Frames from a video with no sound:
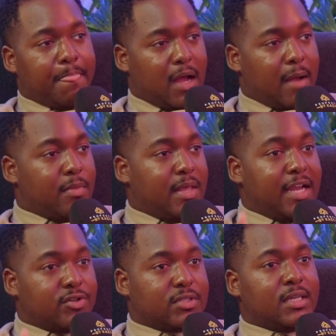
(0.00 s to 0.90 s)
I'm
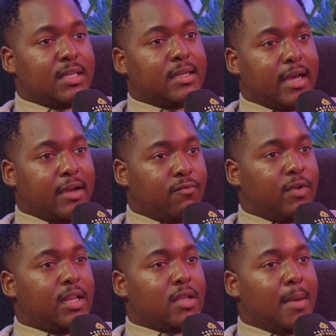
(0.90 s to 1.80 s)
interested in like
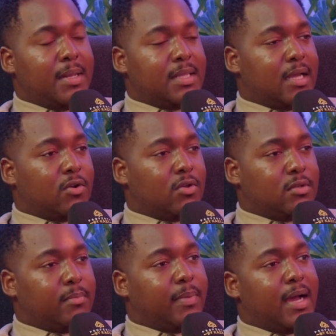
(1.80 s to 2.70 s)
really doubling down on
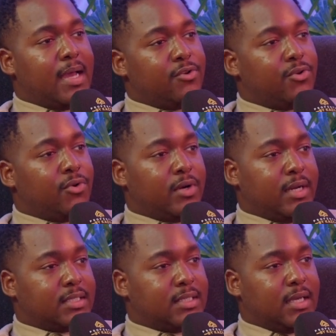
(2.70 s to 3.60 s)
Dubai and New York
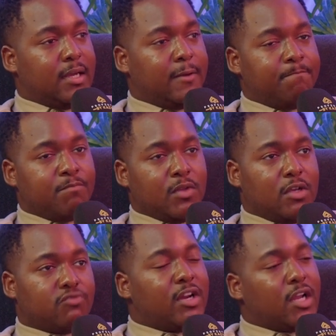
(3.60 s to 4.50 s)
next year.
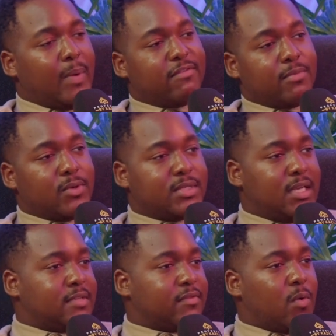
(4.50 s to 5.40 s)
Running away from those
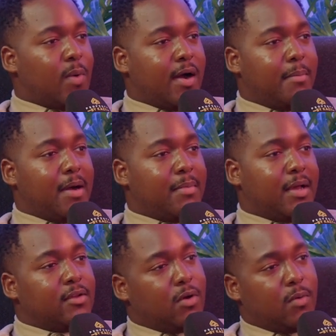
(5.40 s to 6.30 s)
cities for a while, but I'm
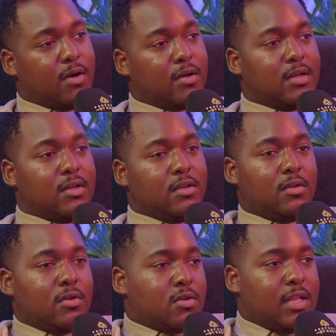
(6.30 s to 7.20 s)
like, you know what?
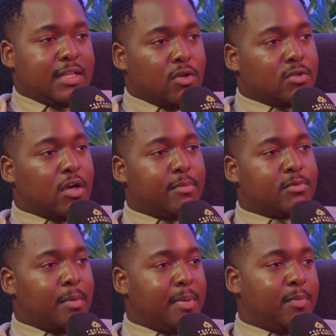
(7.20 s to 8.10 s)
Let's go to hubs
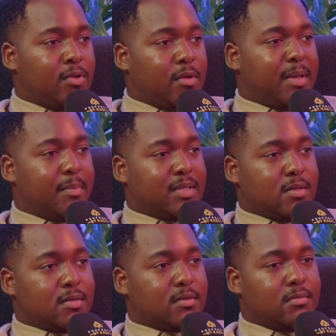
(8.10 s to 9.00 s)
where people are doing big
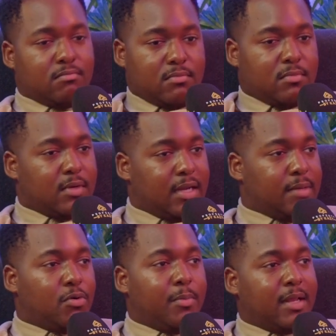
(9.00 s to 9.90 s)
business.
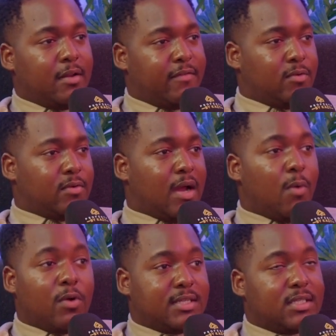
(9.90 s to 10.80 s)
Like, put me in the field. I
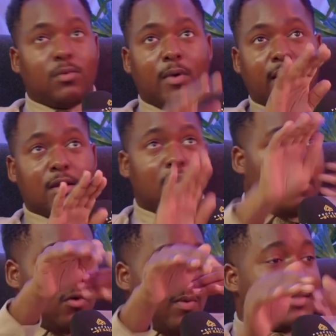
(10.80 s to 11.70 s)
want to see where
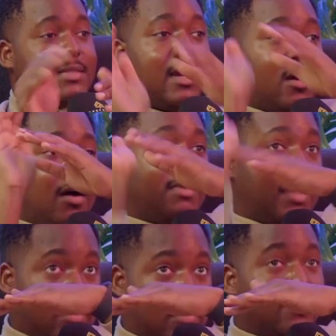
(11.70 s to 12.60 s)
I stack up.
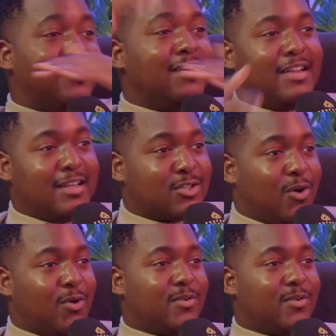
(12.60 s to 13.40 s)
Like, let's go.